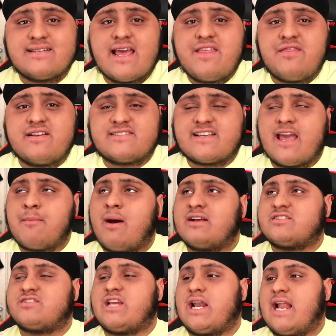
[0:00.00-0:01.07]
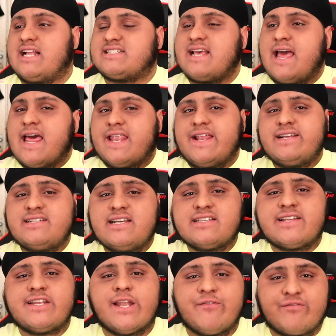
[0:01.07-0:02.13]
in this game, as I said, lads, this is
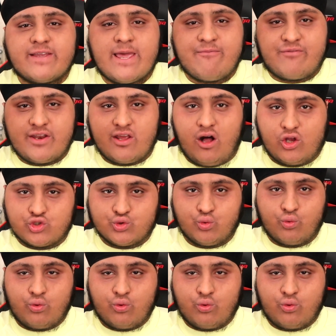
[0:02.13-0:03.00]
a nothing game for the Arsenal.